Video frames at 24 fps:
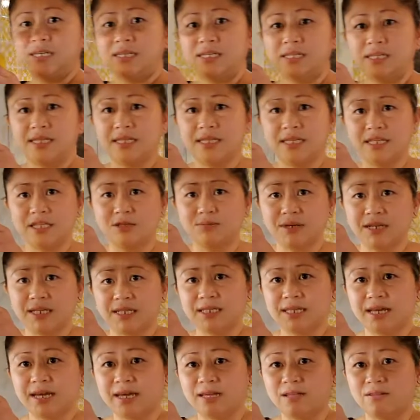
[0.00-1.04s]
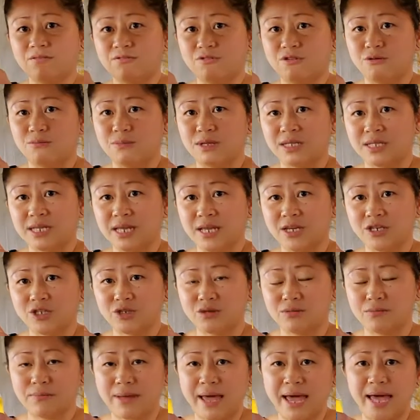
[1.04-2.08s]
this is my second
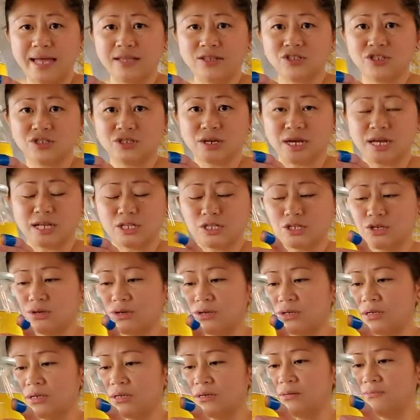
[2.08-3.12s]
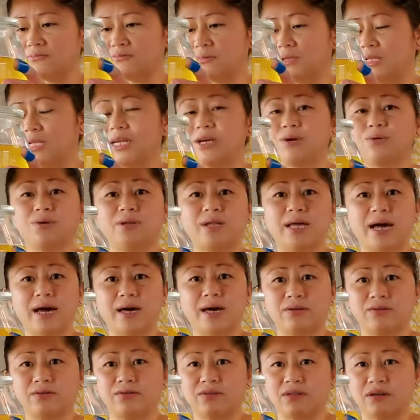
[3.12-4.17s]
fermentation batch. I took the liquid out
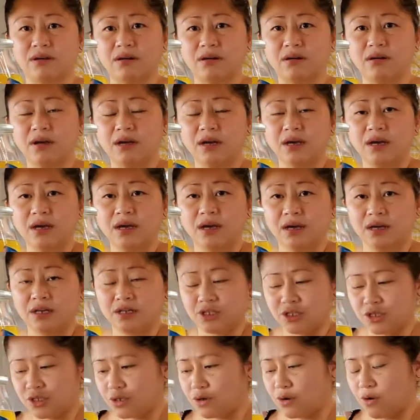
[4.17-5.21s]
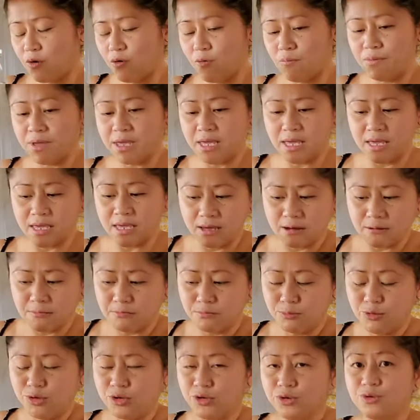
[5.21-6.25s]
of the Scoby
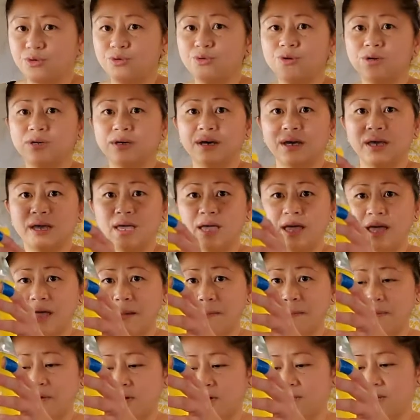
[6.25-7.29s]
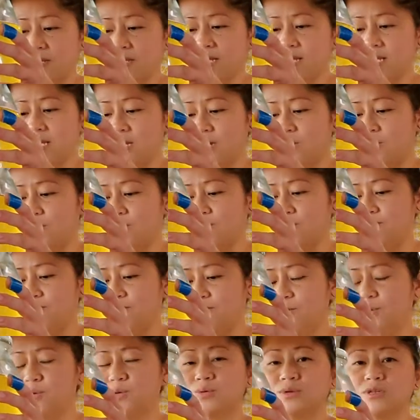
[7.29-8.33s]
brew and put them in here with
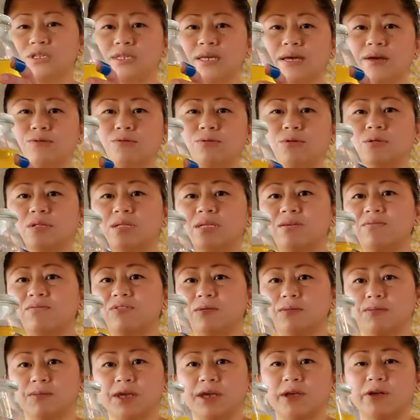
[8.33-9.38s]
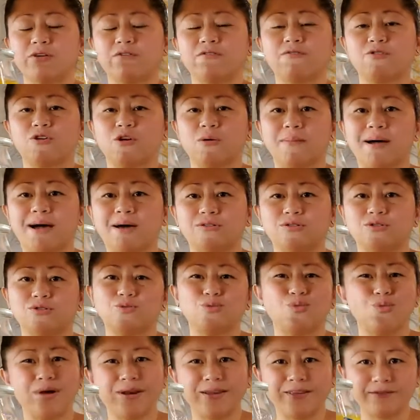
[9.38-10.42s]
fruits. I would leave them here for about
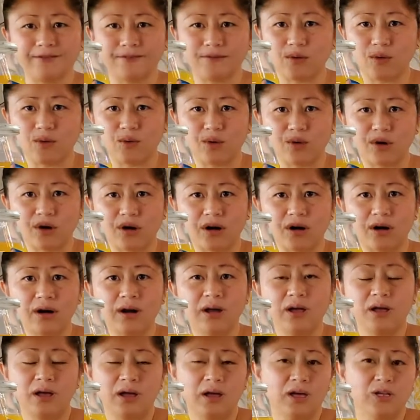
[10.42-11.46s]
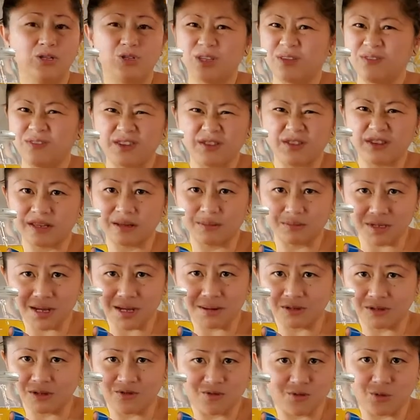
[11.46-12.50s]
24 to even
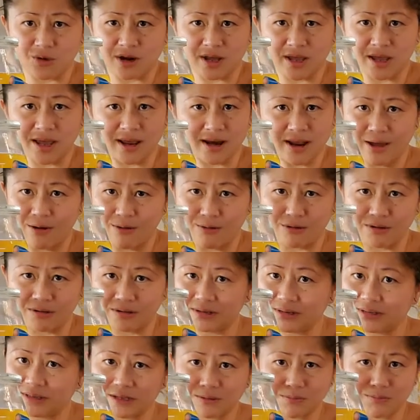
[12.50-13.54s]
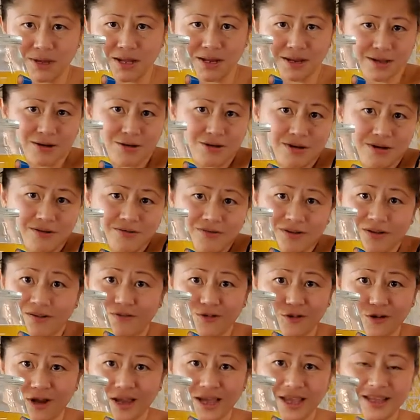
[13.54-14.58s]
sometimes 48 hours, depending on if I
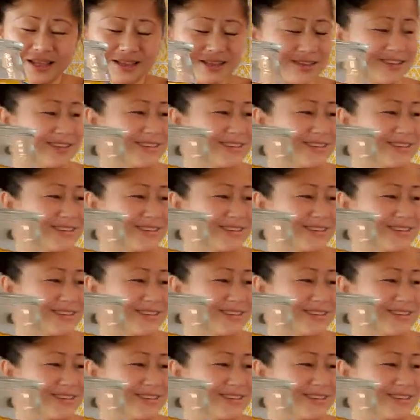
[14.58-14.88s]
forget.